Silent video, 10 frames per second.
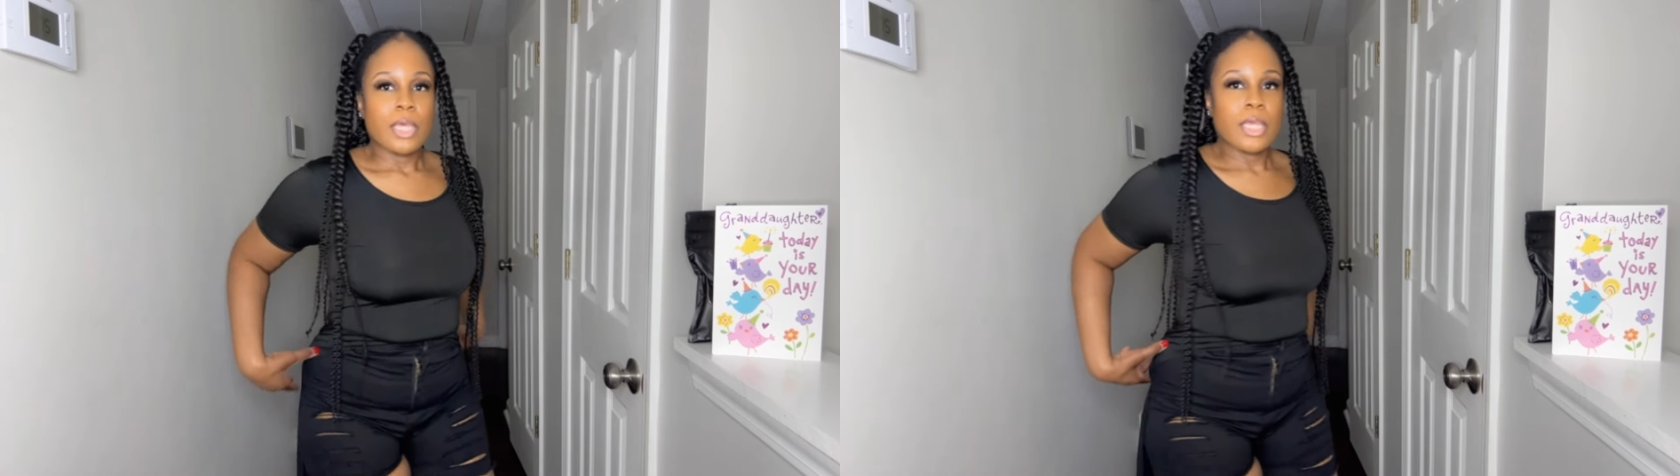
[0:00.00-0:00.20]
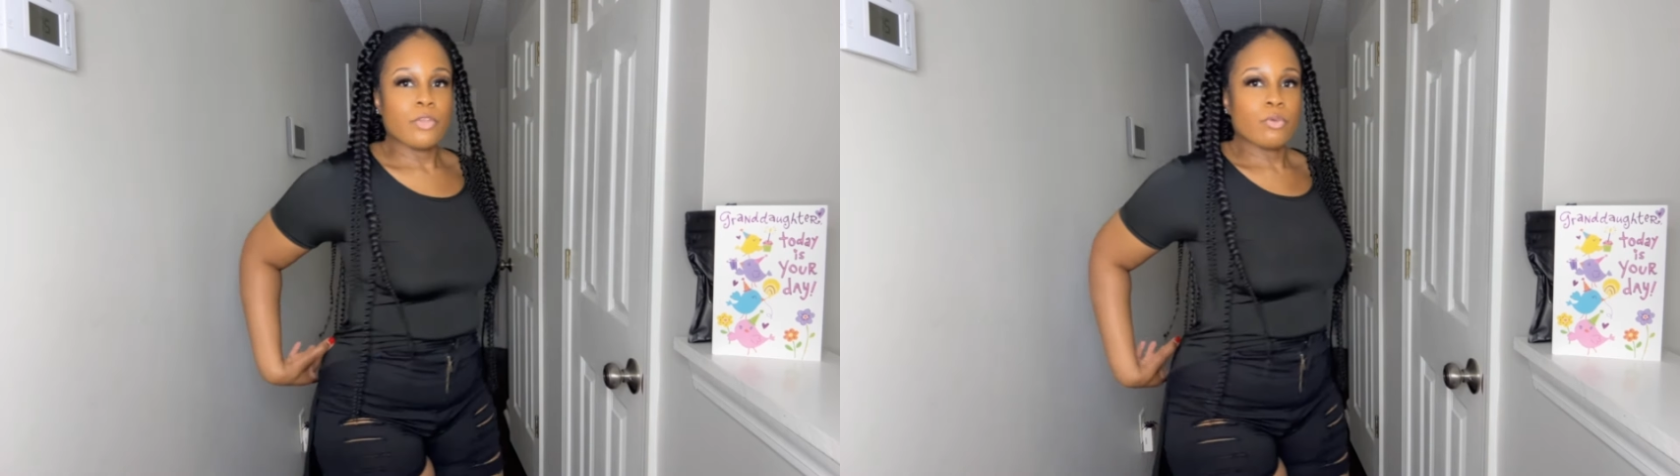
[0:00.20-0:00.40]

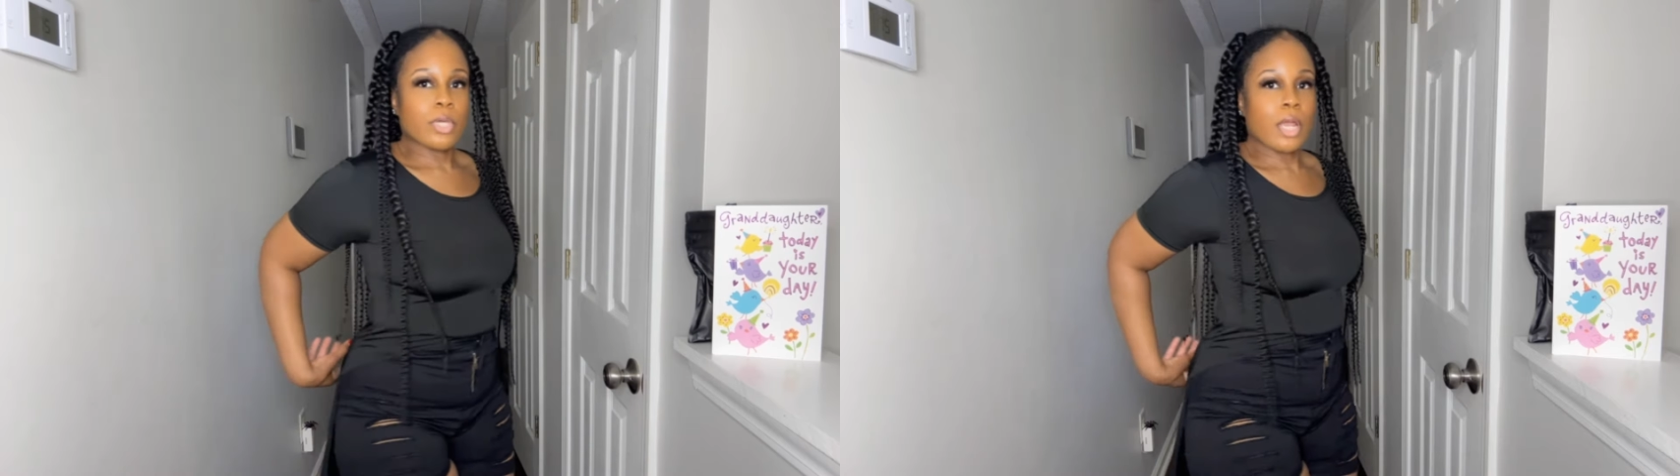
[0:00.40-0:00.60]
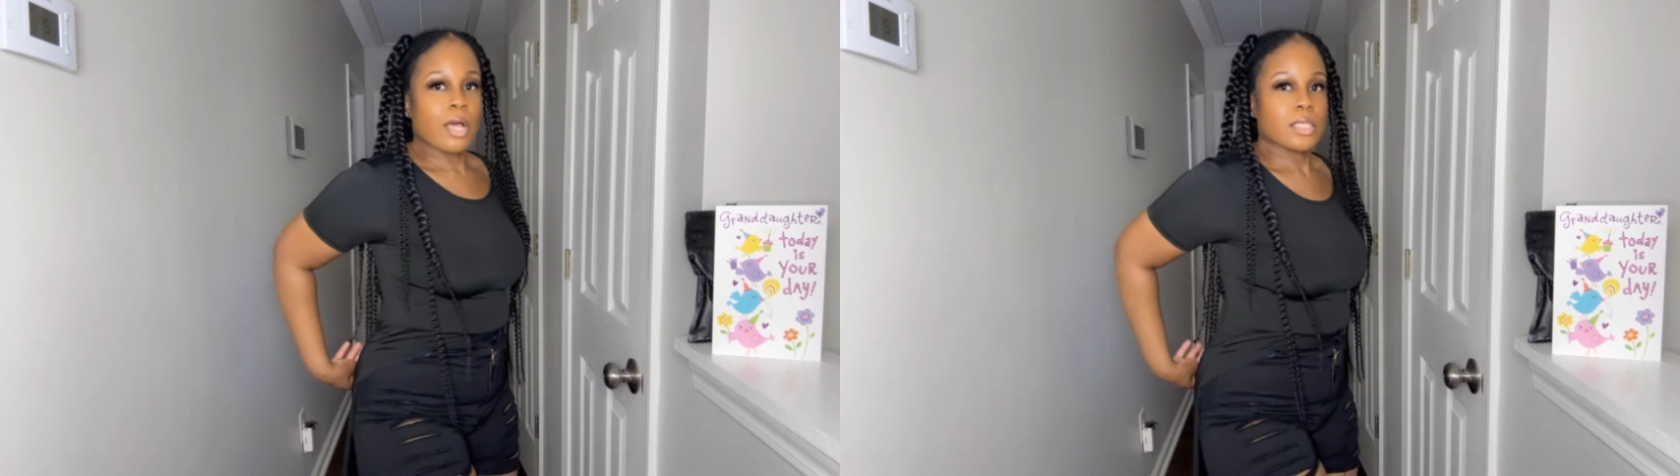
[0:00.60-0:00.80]
And you
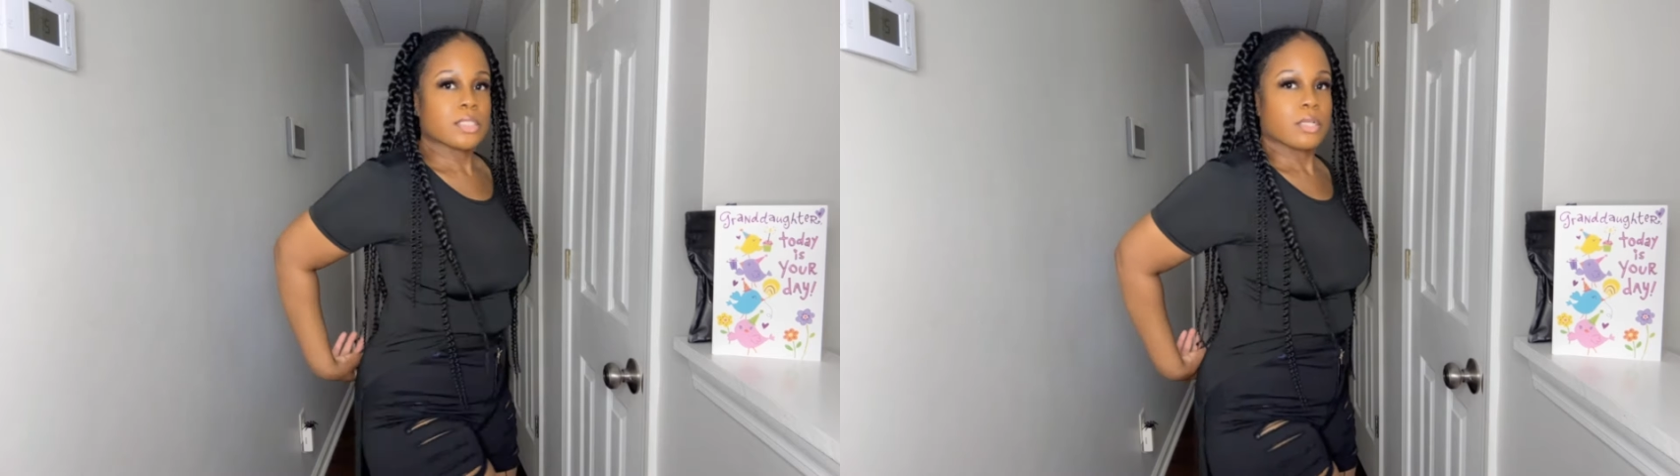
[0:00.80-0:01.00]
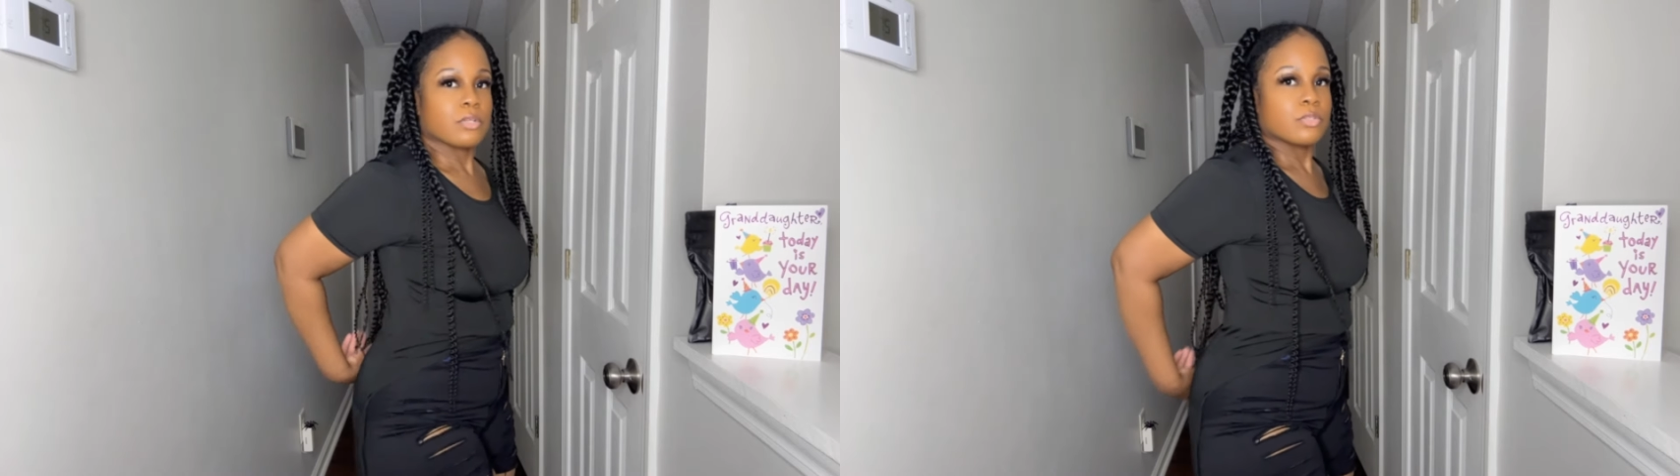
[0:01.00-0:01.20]
can
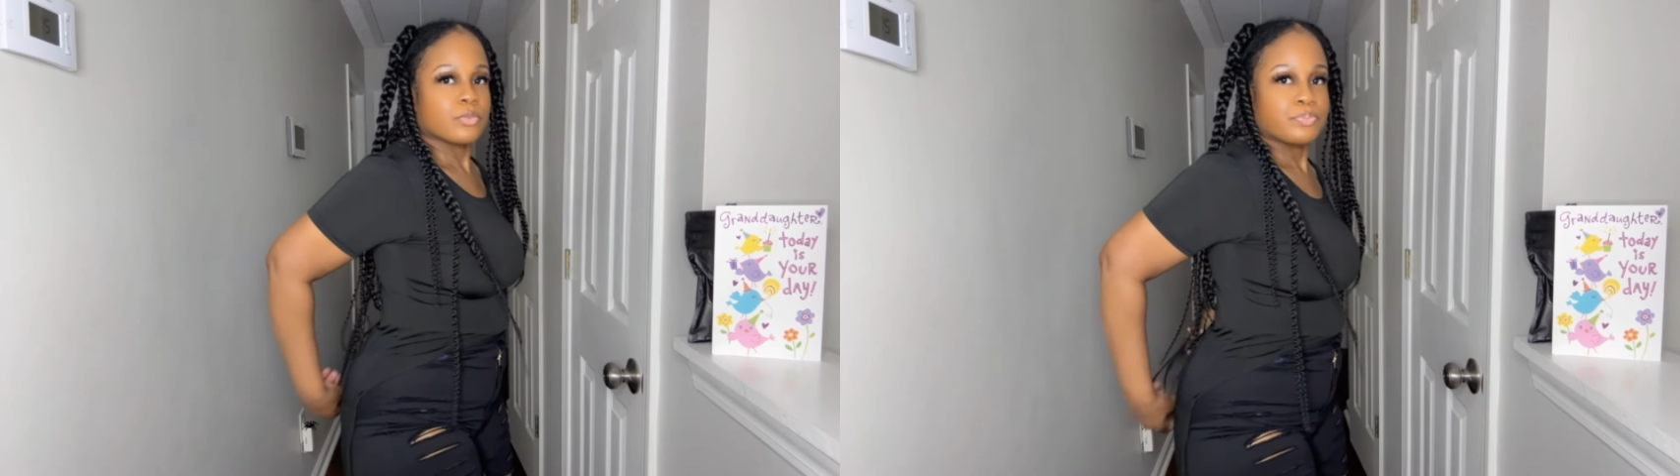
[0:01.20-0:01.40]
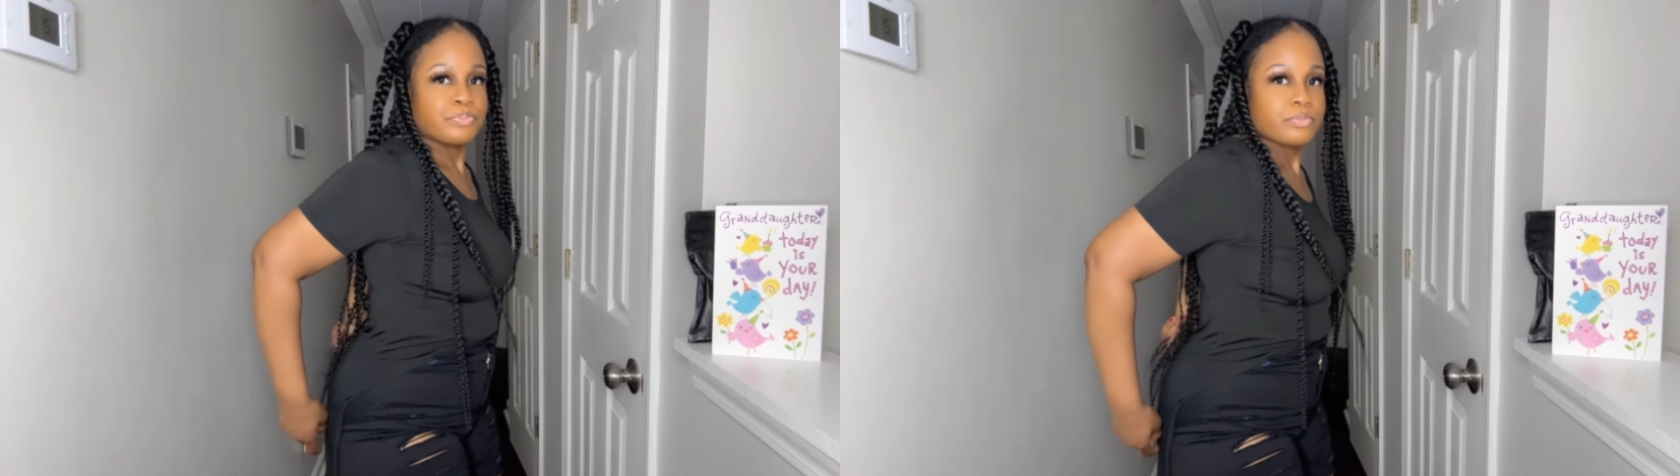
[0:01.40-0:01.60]

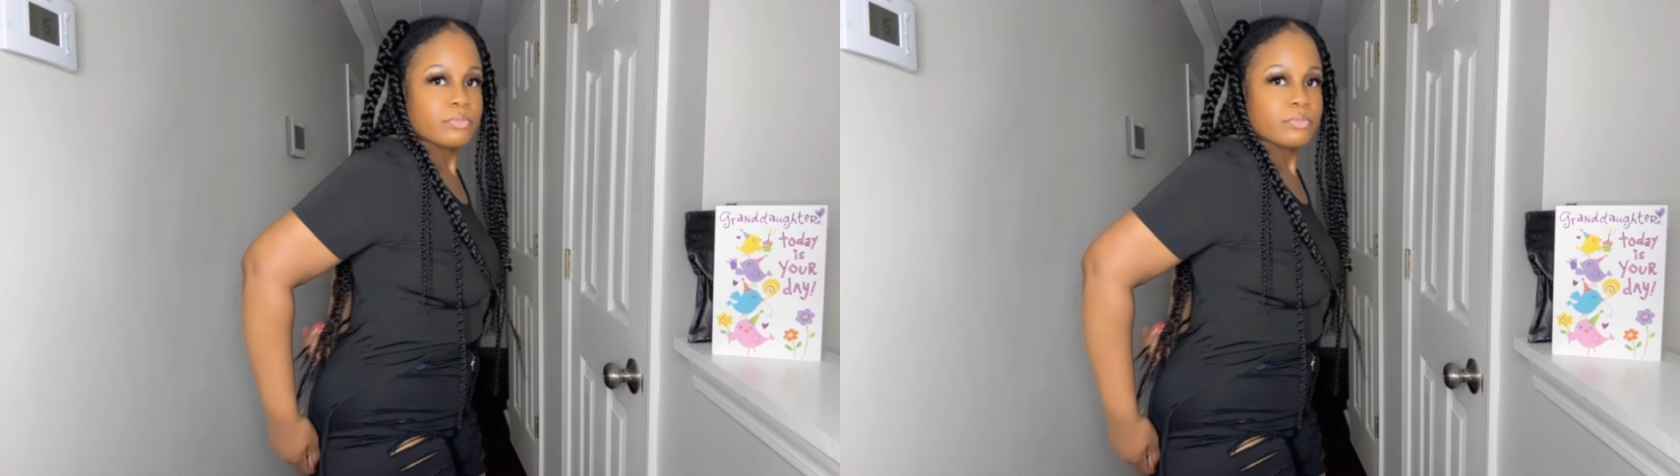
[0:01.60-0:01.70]
also,